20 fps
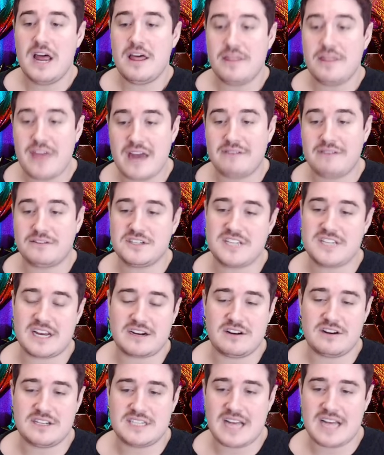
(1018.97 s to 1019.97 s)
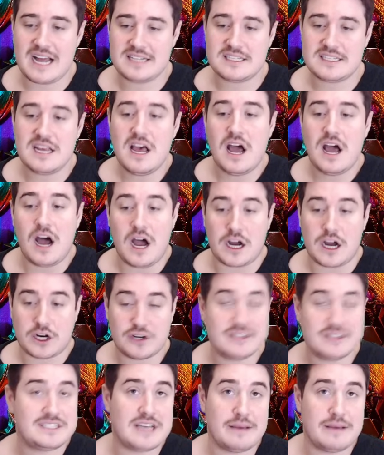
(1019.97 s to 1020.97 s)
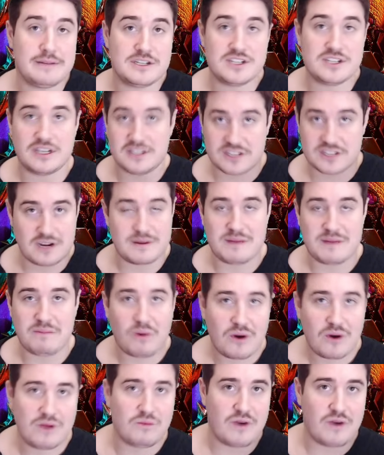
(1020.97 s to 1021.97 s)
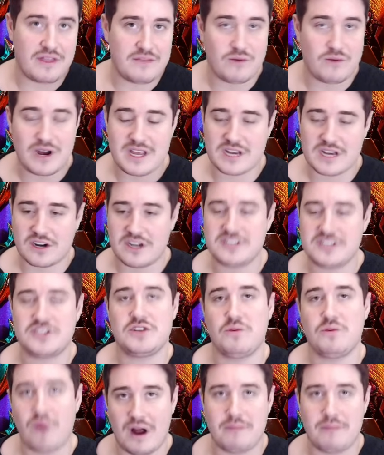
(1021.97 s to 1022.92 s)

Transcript: Then for secondary stats, uh, crit damage is going to be important. When, when he crits, you want